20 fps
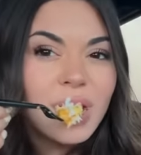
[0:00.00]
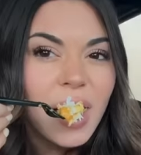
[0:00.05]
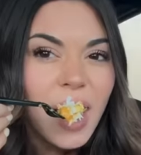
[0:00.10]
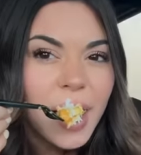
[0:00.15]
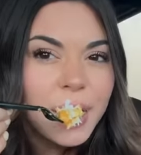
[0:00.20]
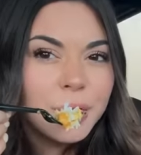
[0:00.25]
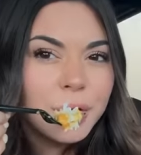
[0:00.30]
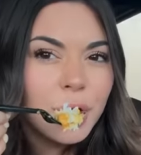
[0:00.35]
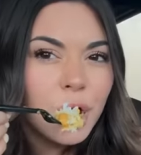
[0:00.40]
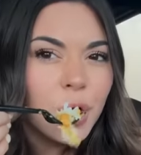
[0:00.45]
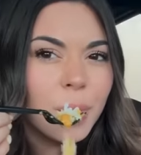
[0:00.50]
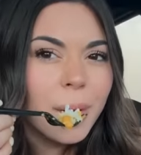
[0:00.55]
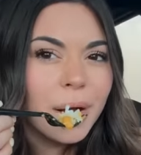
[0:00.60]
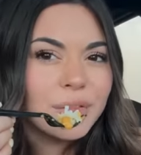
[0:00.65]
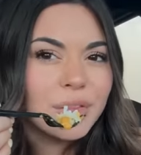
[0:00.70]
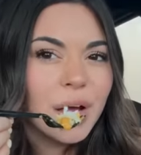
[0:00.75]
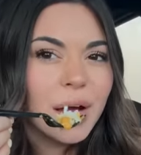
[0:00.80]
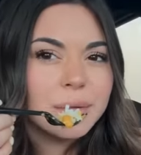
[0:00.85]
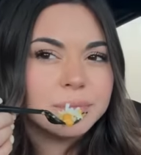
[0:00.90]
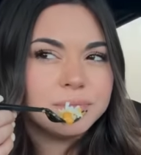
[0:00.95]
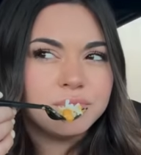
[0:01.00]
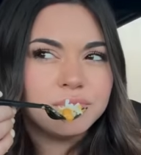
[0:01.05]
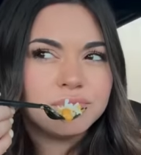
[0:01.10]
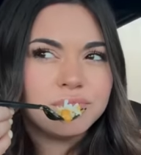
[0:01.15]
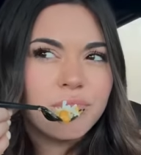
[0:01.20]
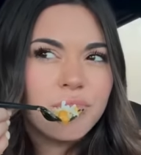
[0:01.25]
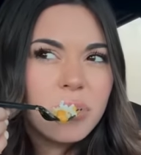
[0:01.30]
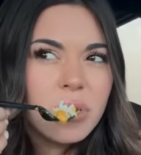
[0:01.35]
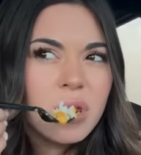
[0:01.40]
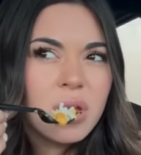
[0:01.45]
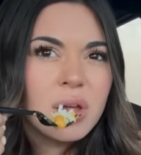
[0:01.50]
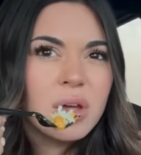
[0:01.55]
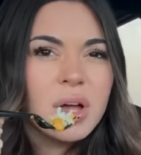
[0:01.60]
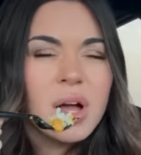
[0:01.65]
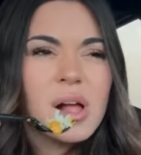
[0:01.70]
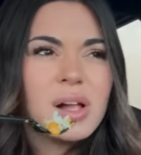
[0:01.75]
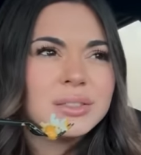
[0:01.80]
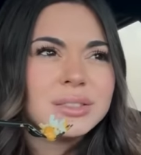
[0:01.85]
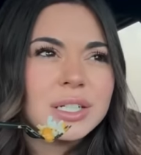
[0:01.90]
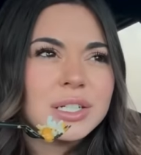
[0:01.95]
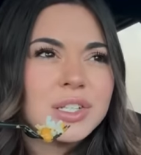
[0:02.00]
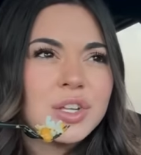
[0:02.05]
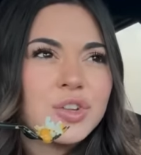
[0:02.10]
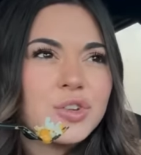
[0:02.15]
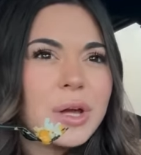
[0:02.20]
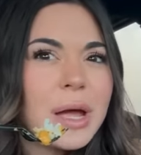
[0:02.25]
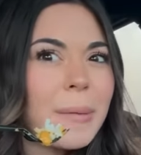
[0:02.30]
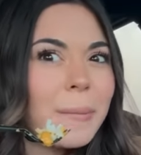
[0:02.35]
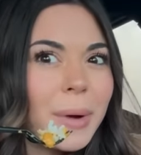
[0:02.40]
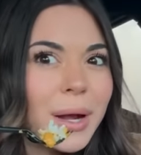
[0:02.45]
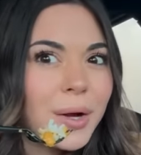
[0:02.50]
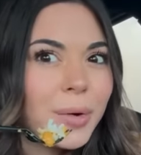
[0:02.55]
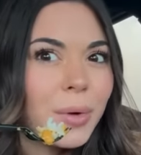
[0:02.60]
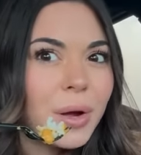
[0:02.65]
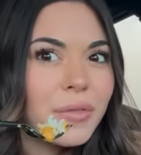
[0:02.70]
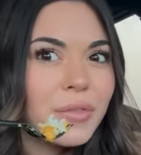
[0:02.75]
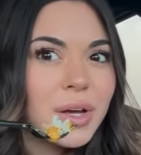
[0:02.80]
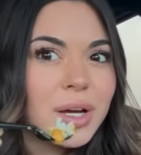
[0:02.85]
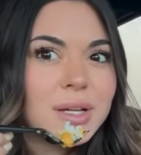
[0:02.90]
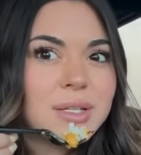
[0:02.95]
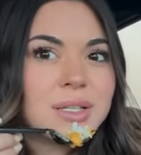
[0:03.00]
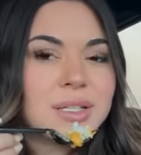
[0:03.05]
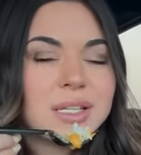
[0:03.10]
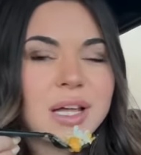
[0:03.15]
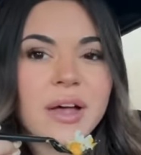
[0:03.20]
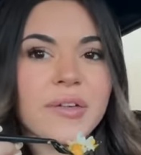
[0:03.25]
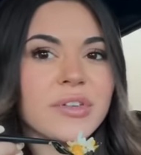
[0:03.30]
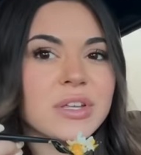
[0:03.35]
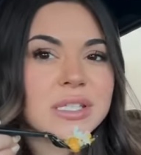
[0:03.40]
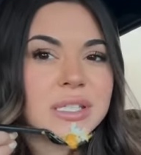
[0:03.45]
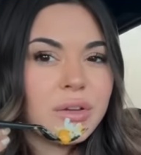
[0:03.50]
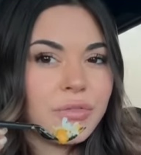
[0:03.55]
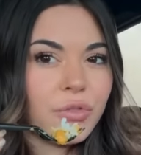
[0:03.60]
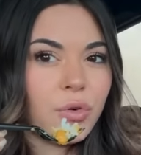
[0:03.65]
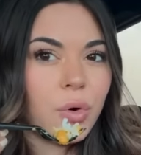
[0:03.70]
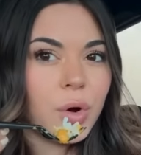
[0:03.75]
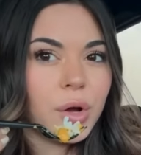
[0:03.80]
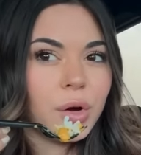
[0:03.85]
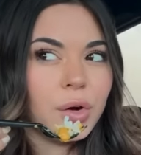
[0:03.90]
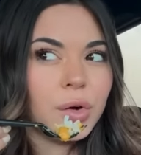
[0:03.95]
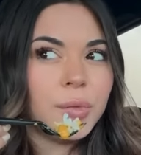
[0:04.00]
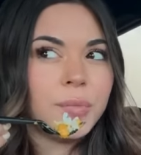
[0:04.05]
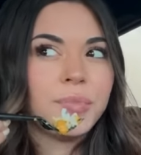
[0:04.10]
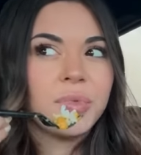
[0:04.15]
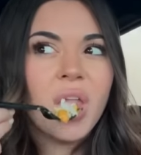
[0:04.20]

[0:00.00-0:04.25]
I don't know about that. Because then you can't microwave it, because it's obviously foil.